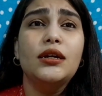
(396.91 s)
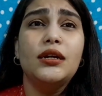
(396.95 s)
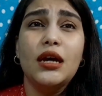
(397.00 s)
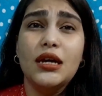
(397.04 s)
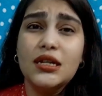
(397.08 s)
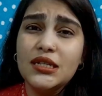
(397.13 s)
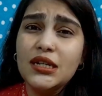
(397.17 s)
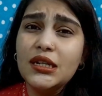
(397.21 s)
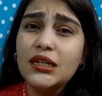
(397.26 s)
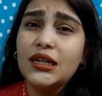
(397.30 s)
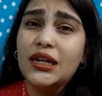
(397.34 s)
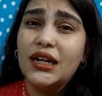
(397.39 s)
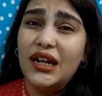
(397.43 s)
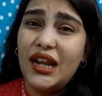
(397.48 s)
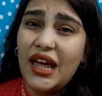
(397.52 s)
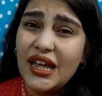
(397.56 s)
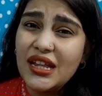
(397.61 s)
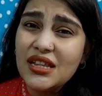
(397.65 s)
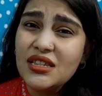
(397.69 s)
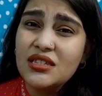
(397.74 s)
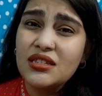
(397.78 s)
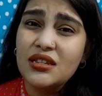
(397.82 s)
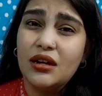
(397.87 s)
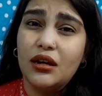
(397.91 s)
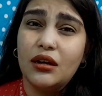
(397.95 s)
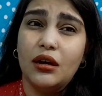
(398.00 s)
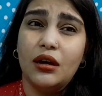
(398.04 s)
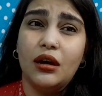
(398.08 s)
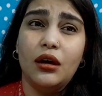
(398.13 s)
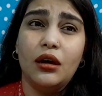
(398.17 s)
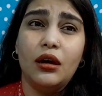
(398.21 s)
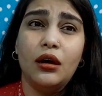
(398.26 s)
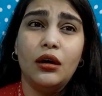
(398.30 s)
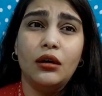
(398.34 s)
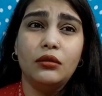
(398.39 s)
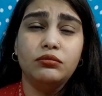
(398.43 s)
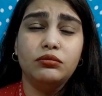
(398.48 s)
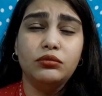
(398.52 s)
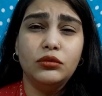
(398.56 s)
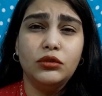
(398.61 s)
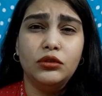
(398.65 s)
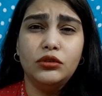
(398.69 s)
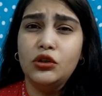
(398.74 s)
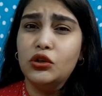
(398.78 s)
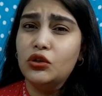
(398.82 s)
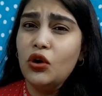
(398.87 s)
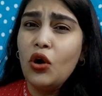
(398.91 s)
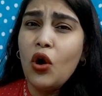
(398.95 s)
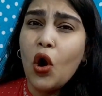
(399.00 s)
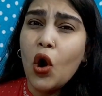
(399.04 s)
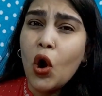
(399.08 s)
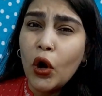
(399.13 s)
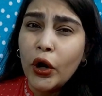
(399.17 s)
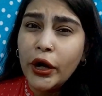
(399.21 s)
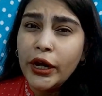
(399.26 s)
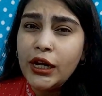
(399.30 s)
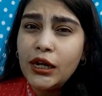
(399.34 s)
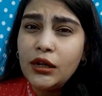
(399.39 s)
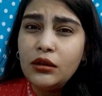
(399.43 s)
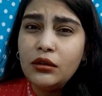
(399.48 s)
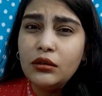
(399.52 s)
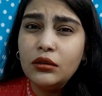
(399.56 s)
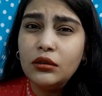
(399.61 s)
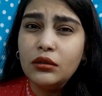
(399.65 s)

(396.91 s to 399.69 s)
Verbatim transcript: does it cleanse uh, you know oil